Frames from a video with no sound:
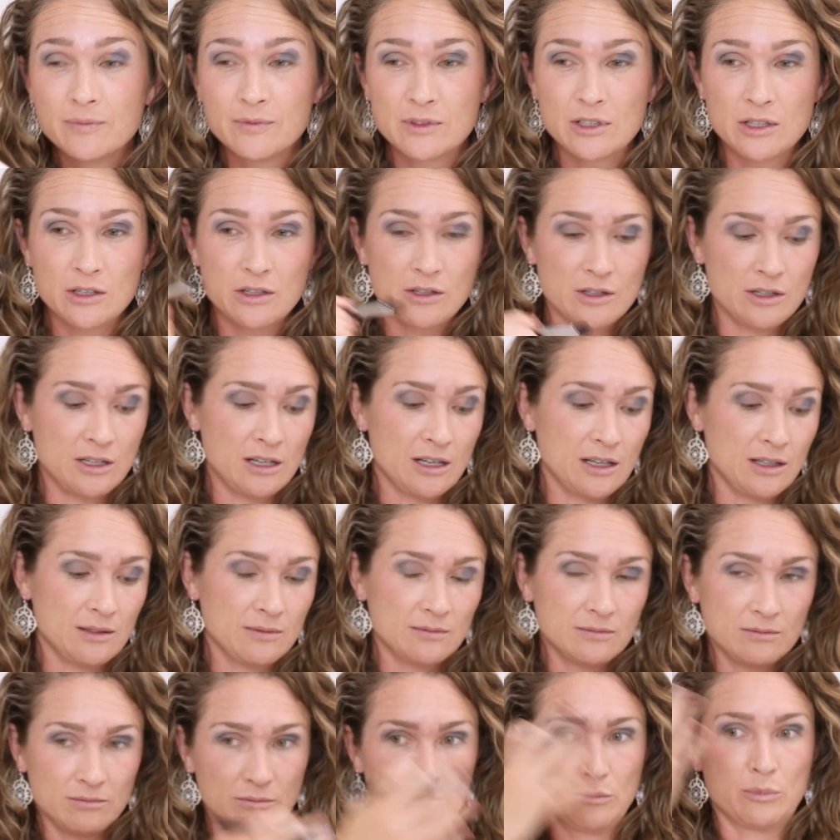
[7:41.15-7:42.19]
So you're not
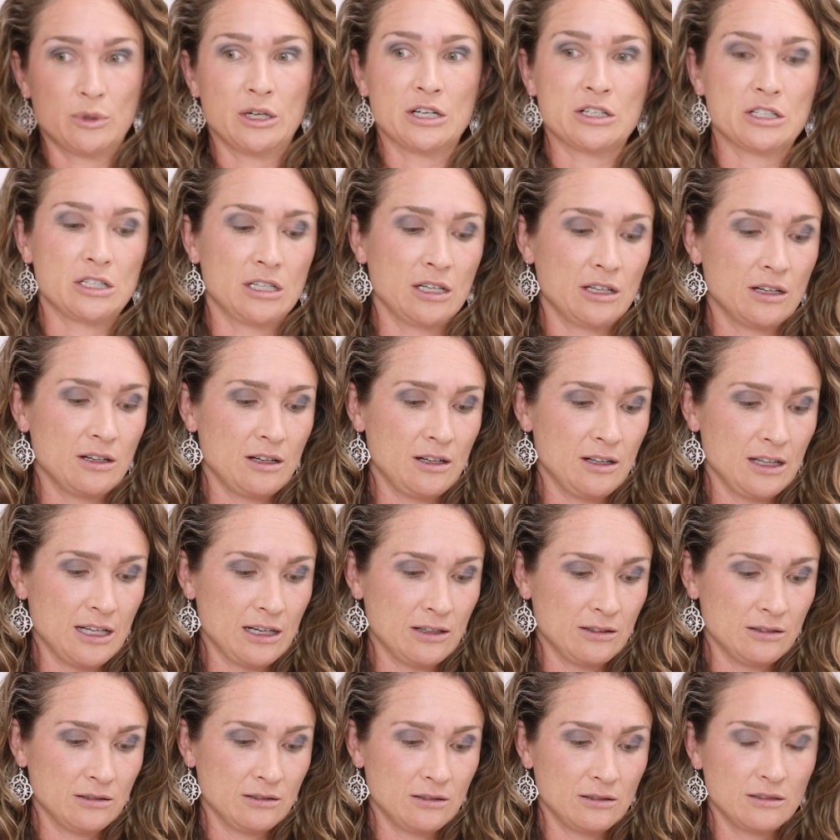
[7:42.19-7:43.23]
brushing it all
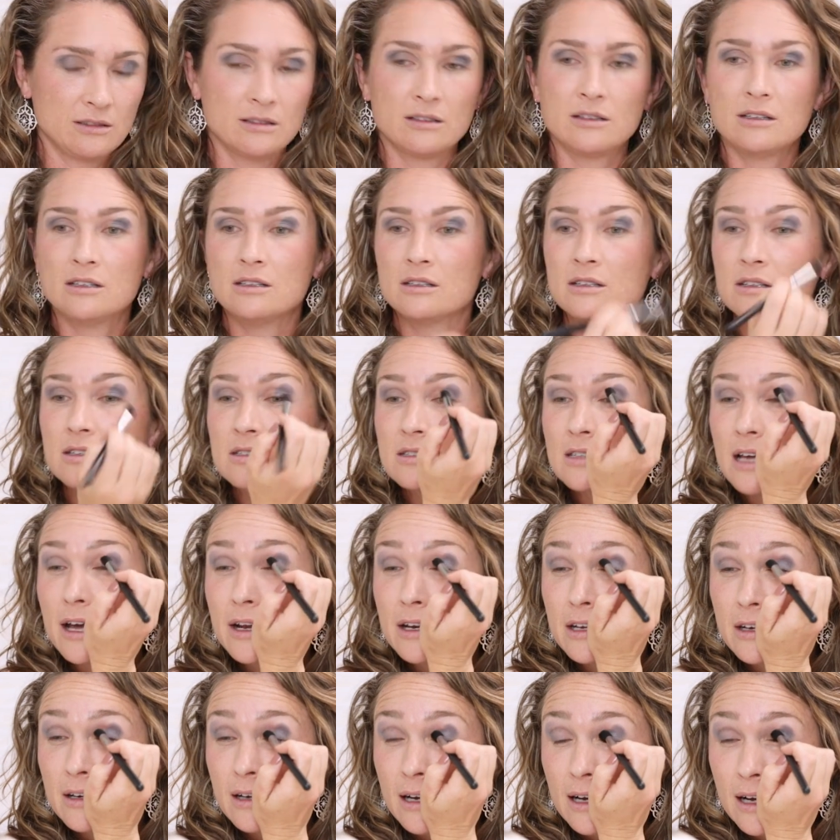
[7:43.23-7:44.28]
out into the
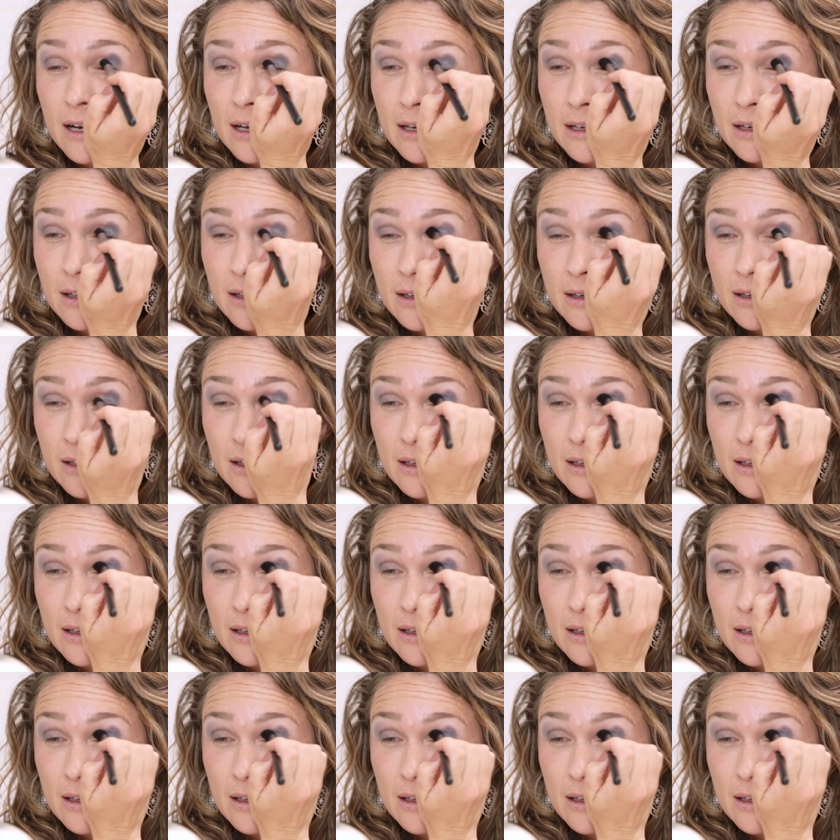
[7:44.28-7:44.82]
side of your eye.